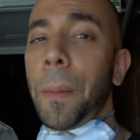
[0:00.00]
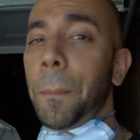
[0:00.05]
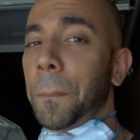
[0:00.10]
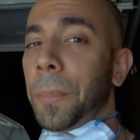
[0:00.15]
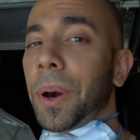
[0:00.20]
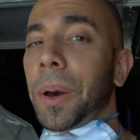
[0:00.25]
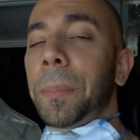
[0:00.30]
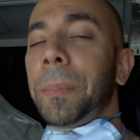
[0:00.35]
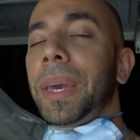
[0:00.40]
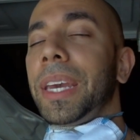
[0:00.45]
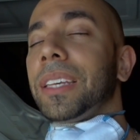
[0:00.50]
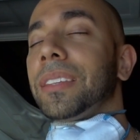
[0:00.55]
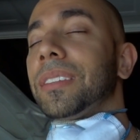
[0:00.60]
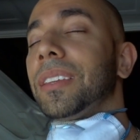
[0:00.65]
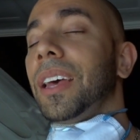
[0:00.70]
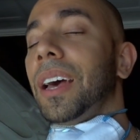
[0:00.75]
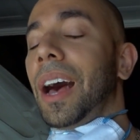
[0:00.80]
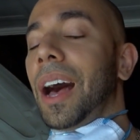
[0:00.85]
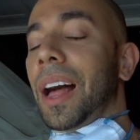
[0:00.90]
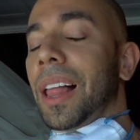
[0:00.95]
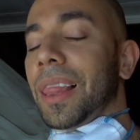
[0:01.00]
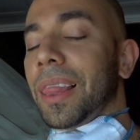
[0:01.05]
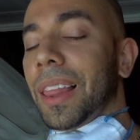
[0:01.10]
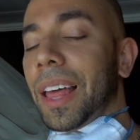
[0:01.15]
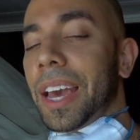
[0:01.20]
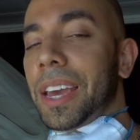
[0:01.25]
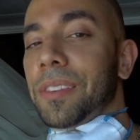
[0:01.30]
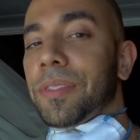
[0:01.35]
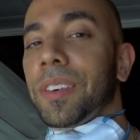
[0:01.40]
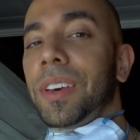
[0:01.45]
but it makes a
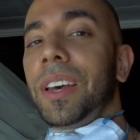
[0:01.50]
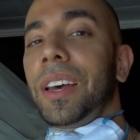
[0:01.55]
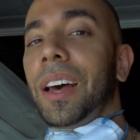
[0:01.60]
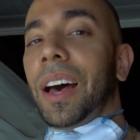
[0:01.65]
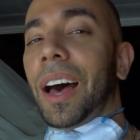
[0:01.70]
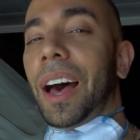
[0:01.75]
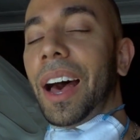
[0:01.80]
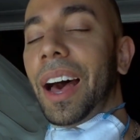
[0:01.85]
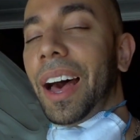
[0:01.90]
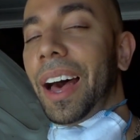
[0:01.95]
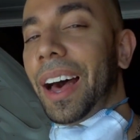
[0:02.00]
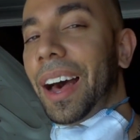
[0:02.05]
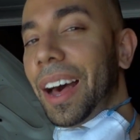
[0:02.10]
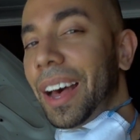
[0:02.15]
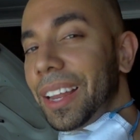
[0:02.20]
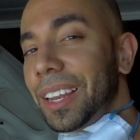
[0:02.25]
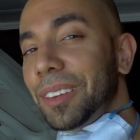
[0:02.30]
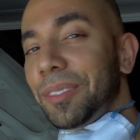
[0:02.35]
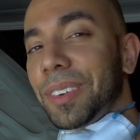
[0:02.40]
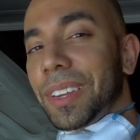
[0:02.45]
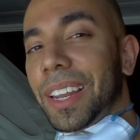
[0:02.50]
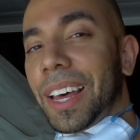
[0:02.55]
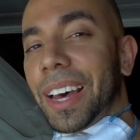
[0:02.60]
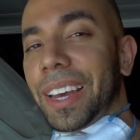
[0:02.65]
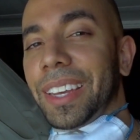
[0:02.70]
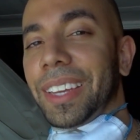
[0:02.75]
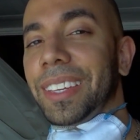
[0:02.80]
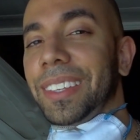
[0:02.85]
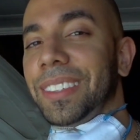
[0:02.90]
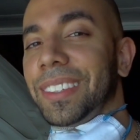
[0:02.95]
life hell of a lot
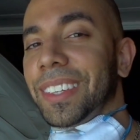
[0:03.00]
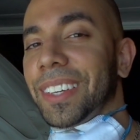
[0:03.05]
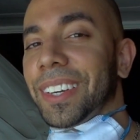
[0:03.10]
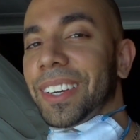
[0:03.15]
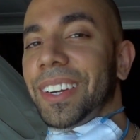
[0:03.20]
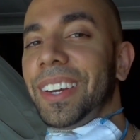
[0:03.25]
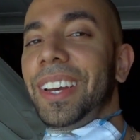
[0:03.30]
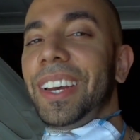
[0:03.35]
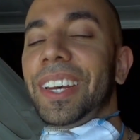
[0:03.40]
easier,